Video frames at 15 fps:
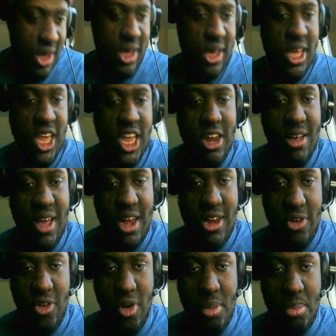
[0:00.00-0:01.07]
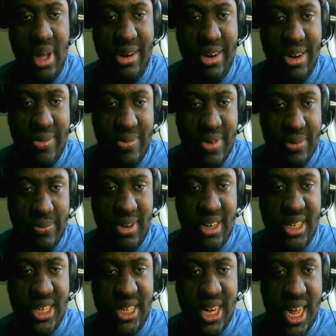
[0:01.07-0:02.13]
you know, I know about her for the
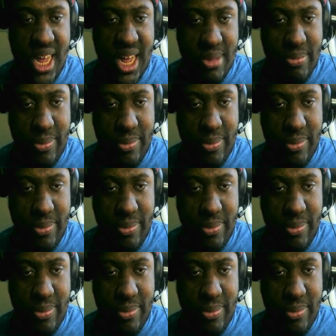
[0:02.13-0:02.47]
first time.